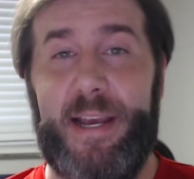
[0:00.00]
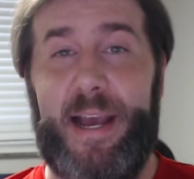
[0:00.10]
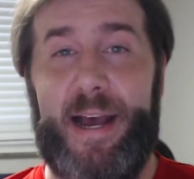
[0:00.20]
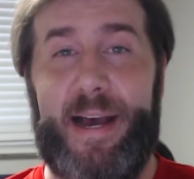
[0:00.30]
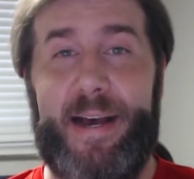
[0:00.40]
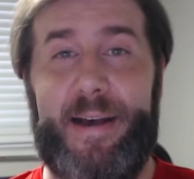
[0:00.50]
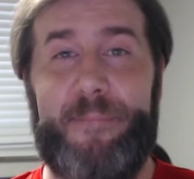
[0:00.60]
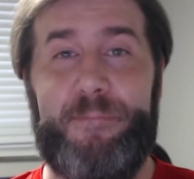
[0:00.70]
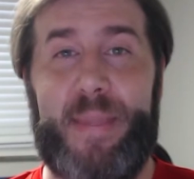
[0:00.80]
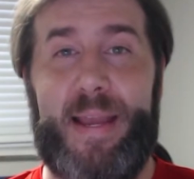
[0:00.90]

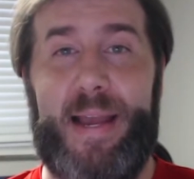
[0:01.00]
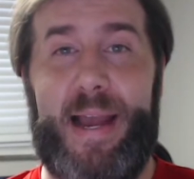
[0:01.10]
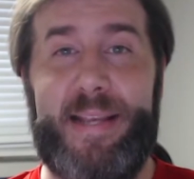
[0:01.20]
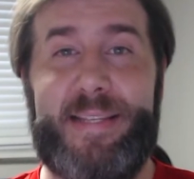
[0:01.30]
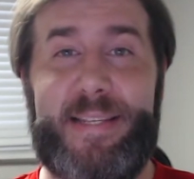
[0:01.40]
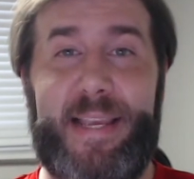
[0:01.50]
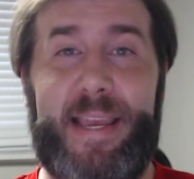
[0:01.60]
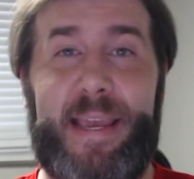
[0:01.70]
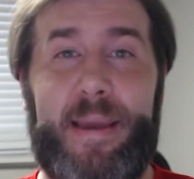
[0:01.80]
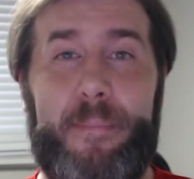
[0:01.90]
I
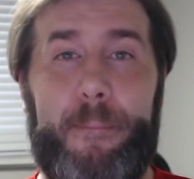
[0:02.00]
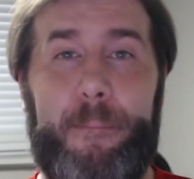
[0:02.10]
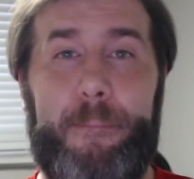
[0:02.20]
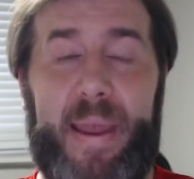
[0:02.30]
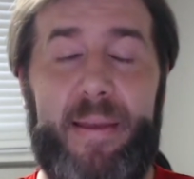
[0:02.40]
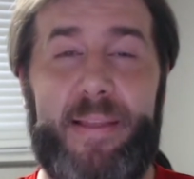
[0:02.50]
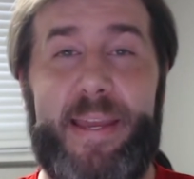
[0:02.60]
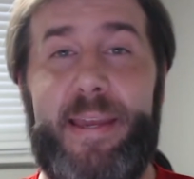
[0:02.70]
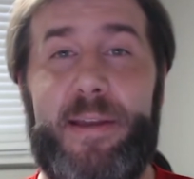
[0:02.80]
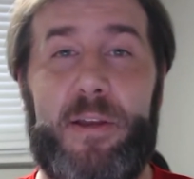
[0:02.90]
see
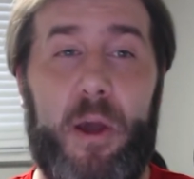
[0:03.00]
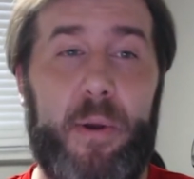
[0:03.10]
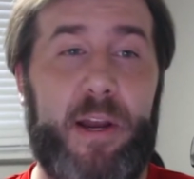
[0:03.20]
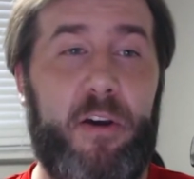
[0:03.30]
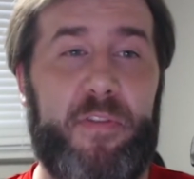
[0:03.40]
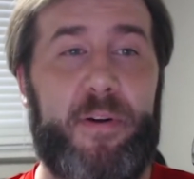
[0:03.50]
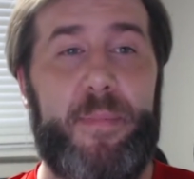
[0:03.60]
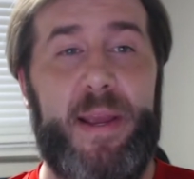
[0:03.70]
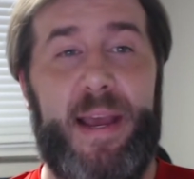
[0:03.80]
Bayley going over.